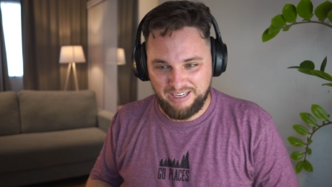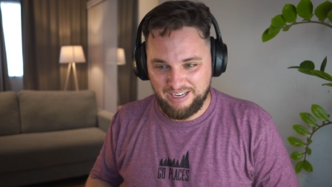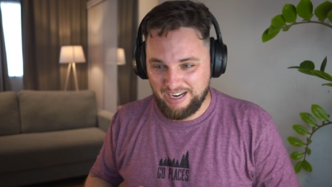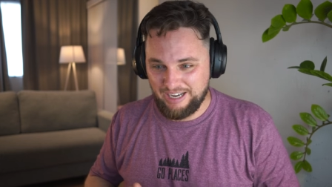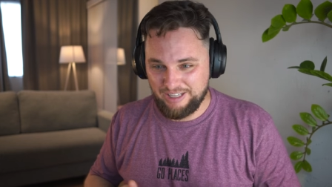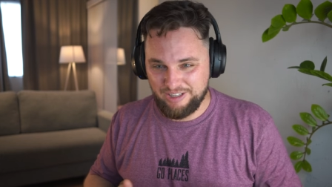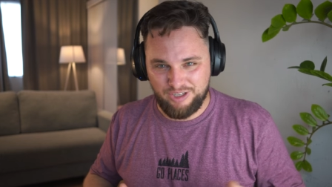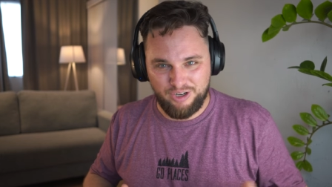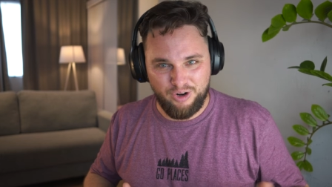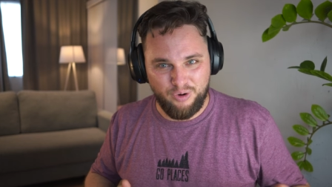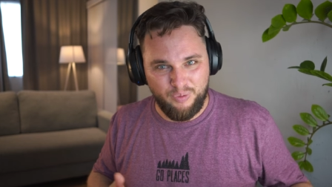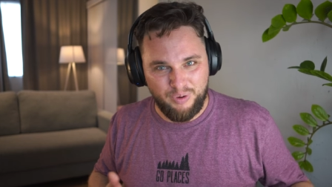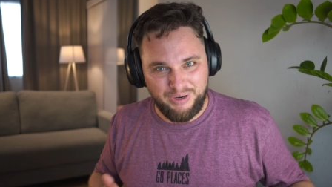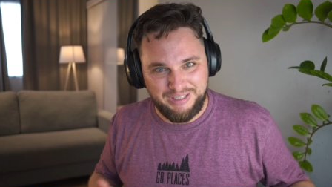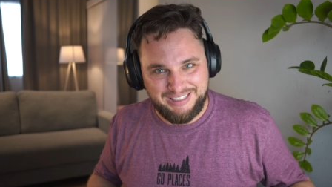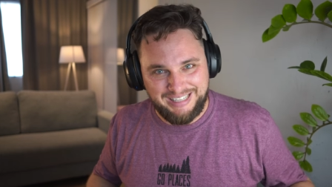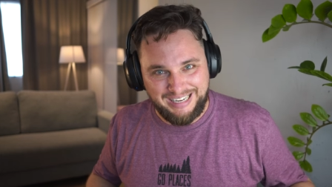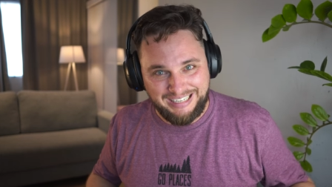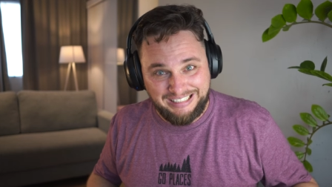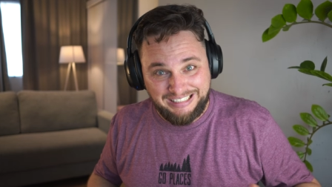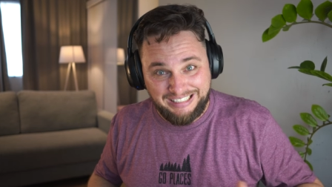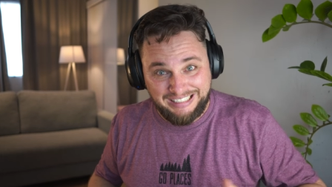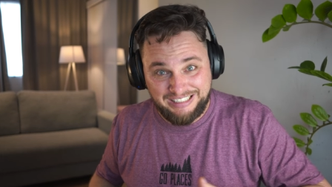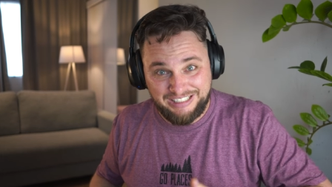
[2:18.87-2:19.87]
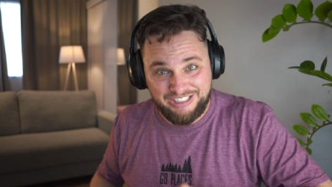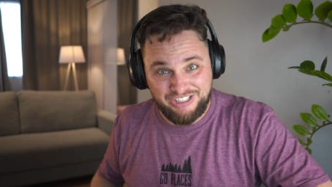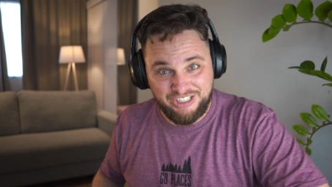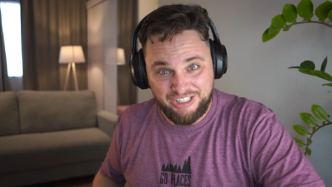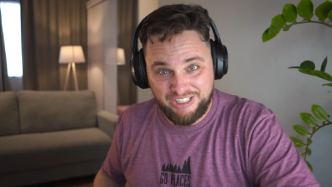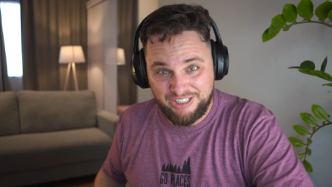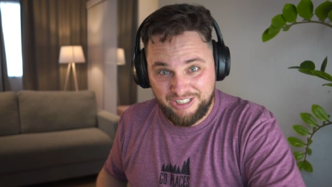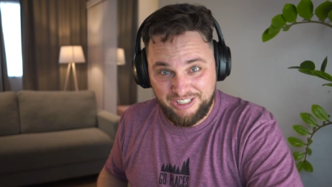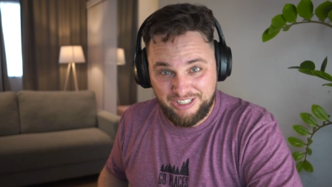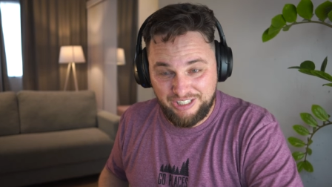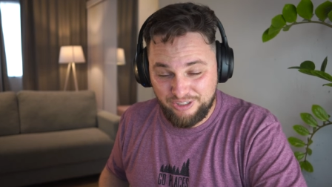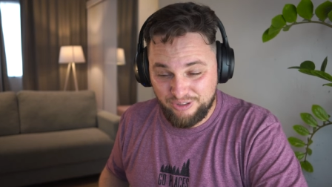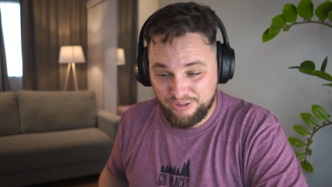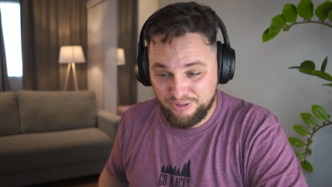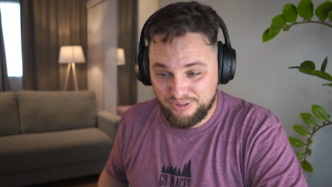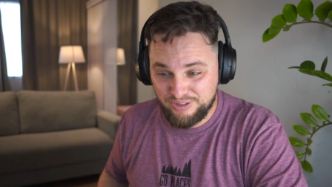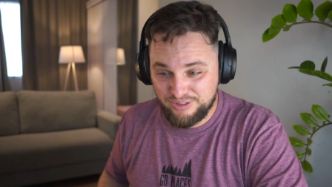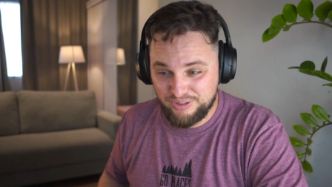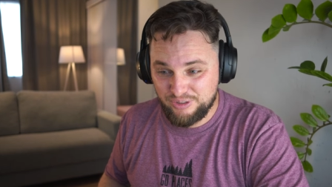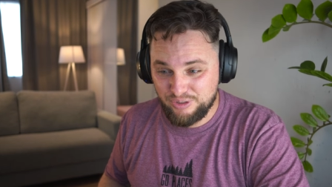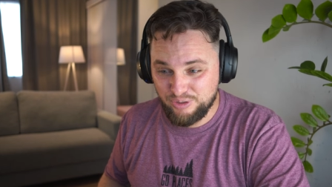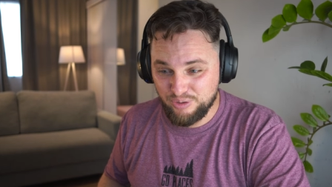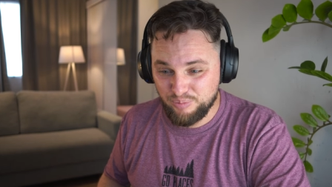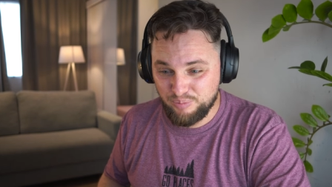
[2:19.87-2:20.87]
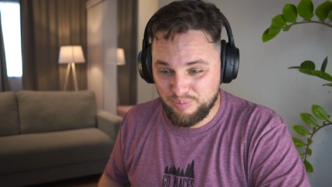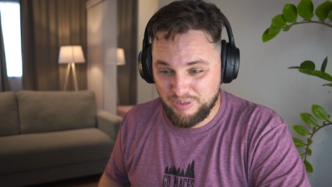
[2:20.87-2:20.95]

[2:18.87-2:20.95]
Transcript: I don't know what technique she used to